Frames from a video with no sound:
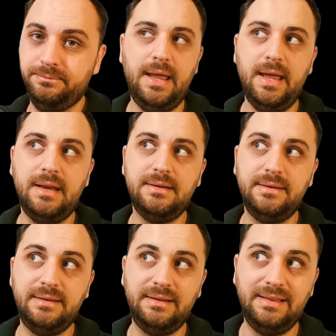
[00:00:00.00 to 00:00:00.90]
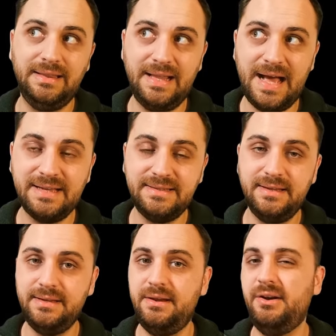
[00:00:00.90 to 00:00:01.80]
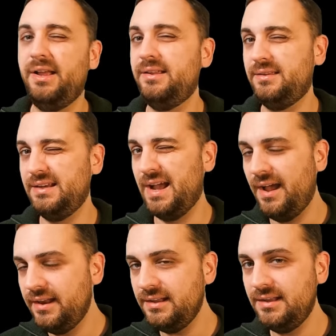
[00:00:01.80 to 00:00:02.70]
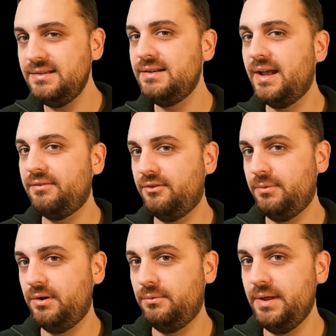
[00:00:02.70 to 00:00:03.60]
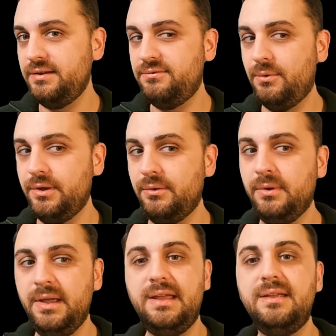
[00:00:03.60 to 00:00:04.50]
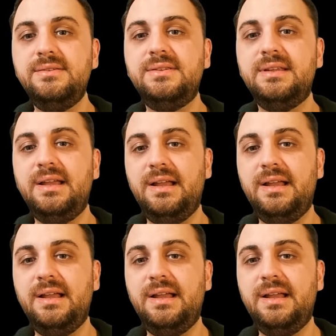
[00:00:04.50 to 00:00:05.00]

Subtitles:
And the last thing here, and I kind of hinted at this one already for you, is